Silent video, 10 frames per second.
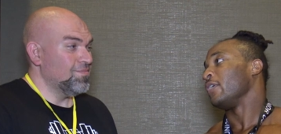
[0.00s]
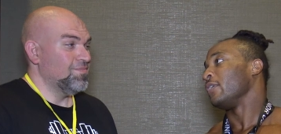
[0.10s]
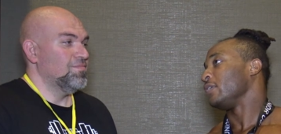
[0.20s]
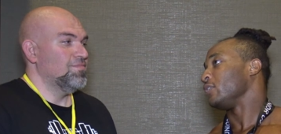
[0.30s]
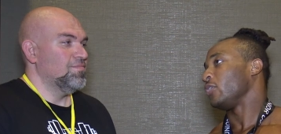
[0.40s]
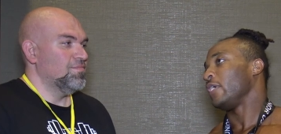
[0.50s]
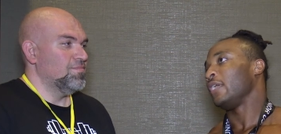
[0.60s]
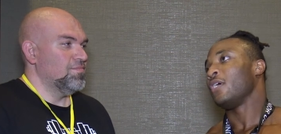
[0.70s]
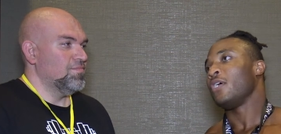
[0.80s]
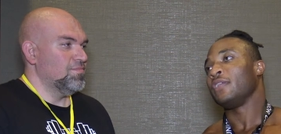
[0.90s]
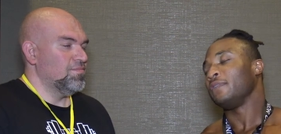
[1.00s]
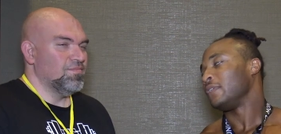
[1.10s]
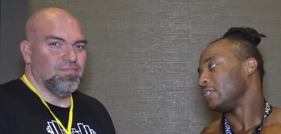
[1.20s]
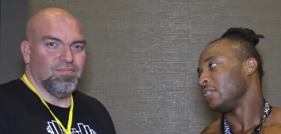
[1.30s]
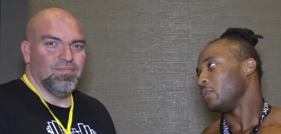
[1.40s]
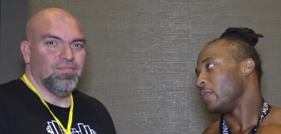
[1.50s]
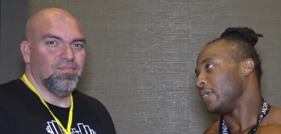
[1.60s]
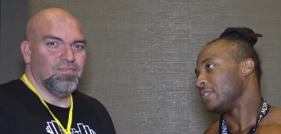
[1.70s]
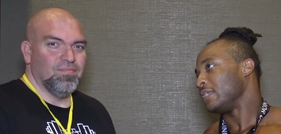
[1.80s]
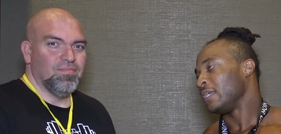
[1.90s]
Speaker 1: and didn't train at all, didn't touch any
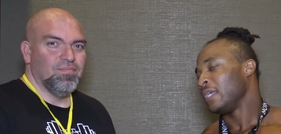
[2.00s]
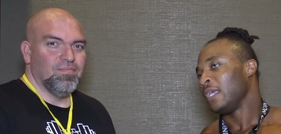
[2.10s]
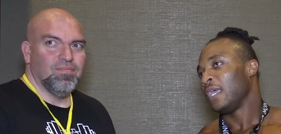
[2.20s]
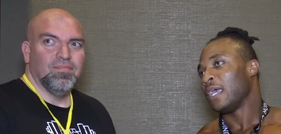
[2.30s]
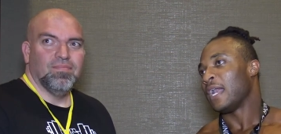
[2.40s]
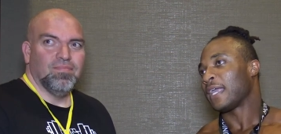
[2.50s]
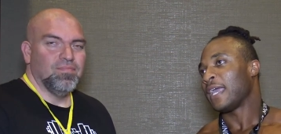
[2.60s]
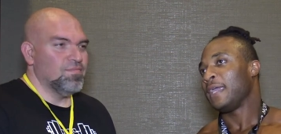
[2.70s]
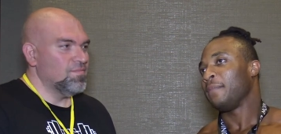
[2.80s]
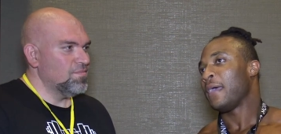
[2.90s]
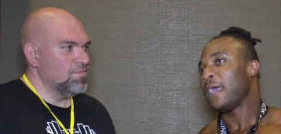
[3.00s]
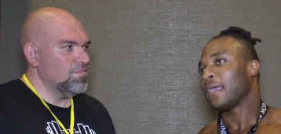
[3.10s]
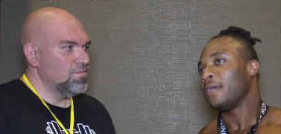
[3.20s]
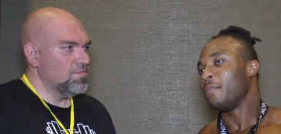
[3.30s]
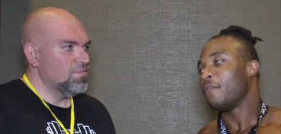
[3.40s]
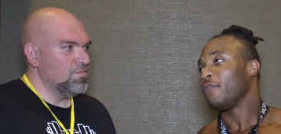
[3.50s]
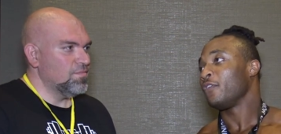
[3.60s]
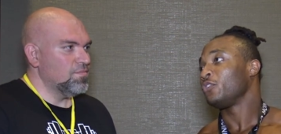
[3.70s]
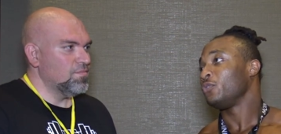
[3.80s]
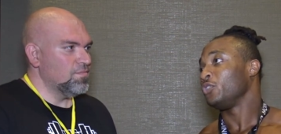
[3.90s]
weights. And I came back. My
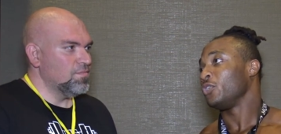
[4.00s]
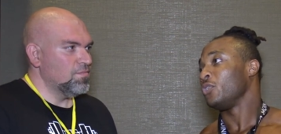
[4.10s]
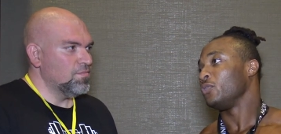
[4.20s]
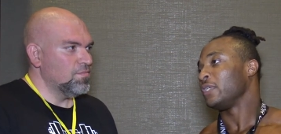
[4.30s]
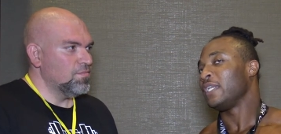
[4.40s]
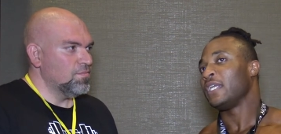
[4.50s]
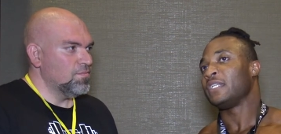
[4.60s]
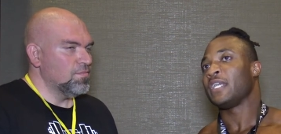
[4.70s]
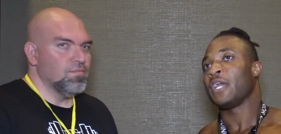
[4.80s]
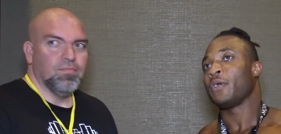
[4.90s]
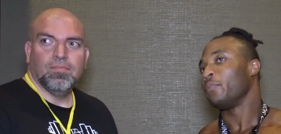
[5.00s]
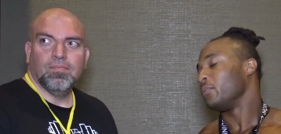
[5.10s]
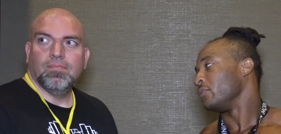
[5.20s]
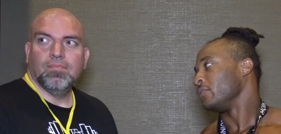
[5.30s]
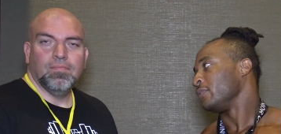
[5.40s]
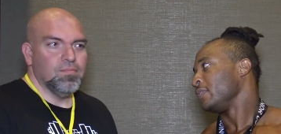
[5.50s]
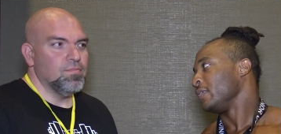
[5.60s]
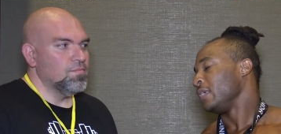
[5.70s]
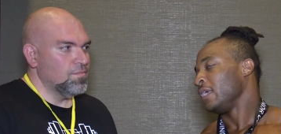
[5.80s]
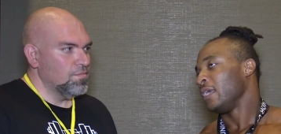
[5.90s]
first two shows, I did terrible.
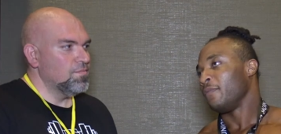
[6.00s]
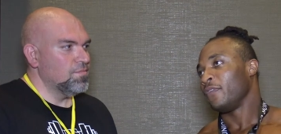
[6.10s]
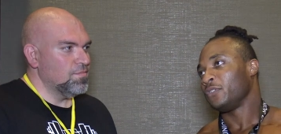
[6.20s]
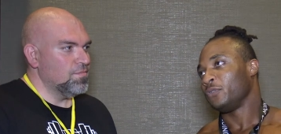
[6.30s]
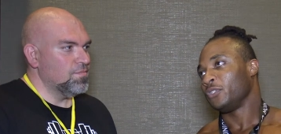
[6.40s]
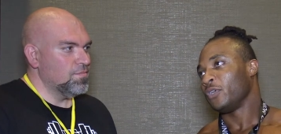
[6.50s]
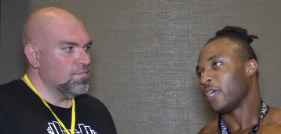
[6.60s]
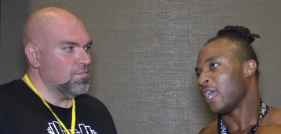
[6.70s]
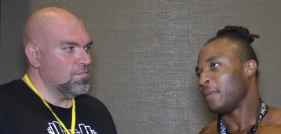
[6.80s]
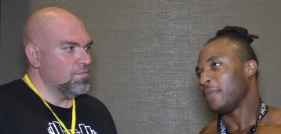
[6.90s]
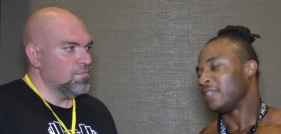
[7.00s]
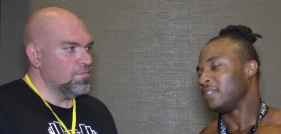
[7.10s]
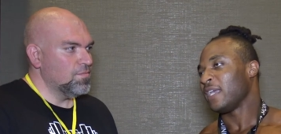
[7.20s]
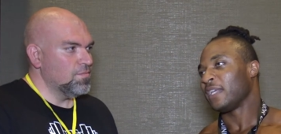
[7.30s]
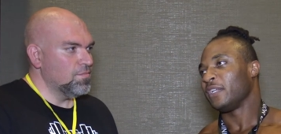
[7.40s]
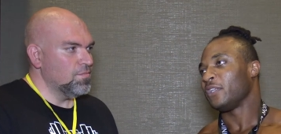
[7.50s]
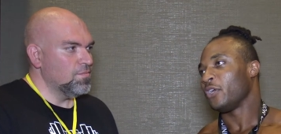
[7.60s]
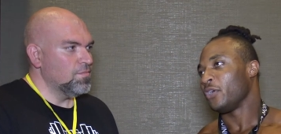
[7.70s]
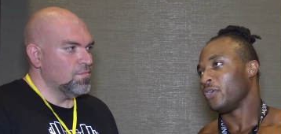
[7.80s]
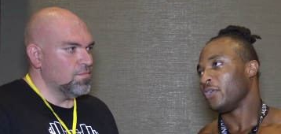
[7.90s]
First two shows, I came like second and
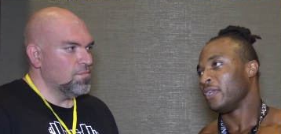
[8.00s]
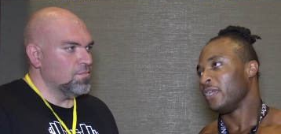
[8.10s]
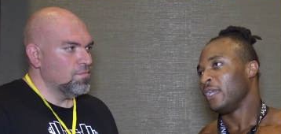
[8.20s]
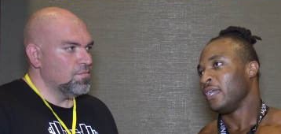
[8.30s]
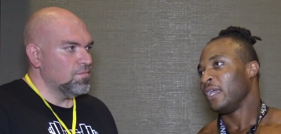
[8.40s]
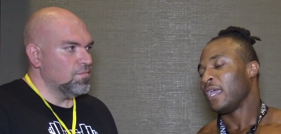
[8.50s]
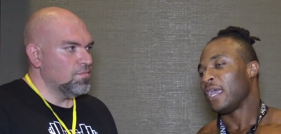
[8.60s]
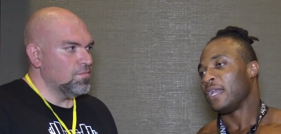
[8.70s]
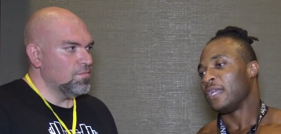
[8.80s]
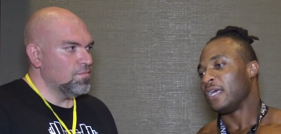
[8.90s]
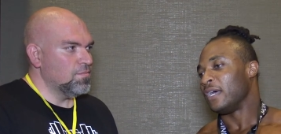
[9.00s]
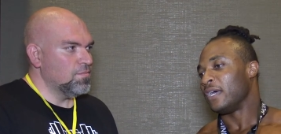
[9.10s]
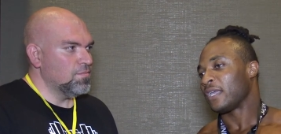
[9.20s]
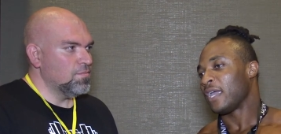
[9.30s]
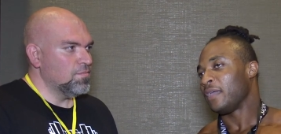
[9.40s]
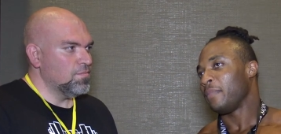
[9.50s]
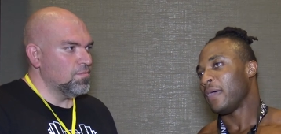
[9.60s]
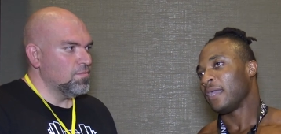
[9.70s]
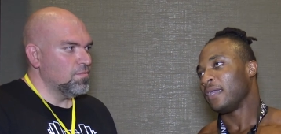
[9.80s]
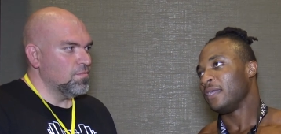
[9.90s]
third, and I came
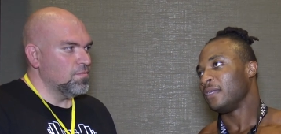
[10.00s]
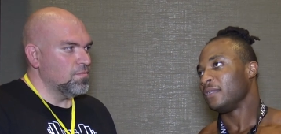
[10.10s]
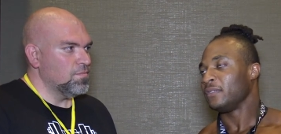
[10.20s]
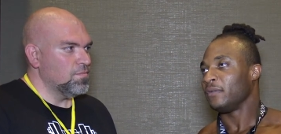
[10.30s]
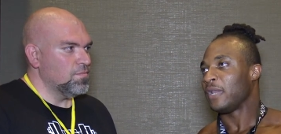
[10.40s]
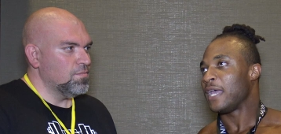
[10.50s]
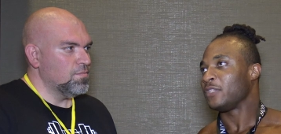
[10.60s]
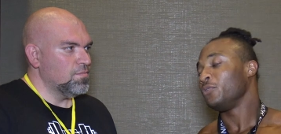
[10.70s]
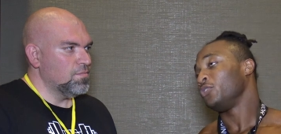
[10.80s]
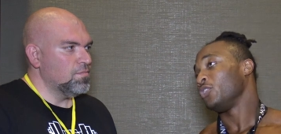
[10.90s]
back. Last two